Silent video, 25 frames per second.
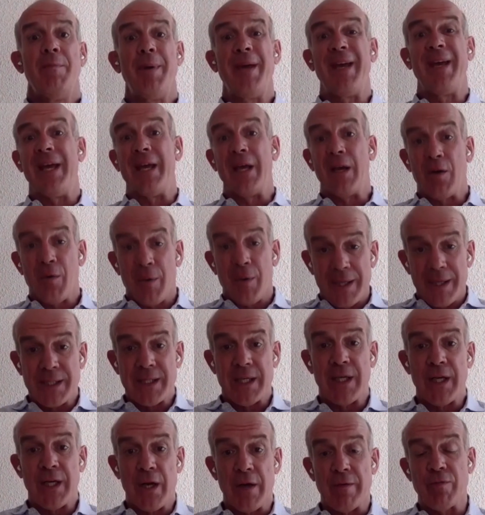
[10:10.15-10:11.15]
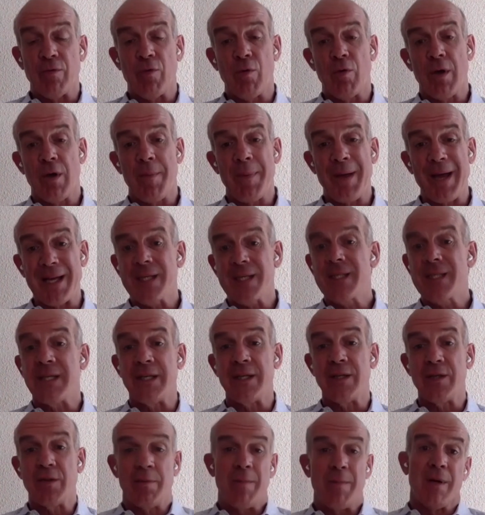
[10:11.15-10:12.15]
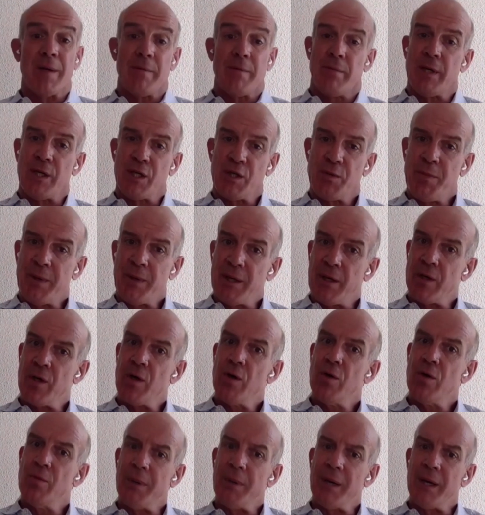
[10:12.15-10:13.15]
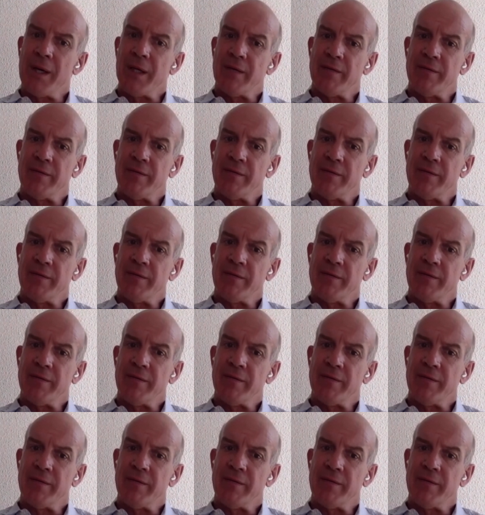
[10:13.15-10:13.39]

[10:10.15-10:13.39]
big increase in the overall capacity to a much, much bigger gold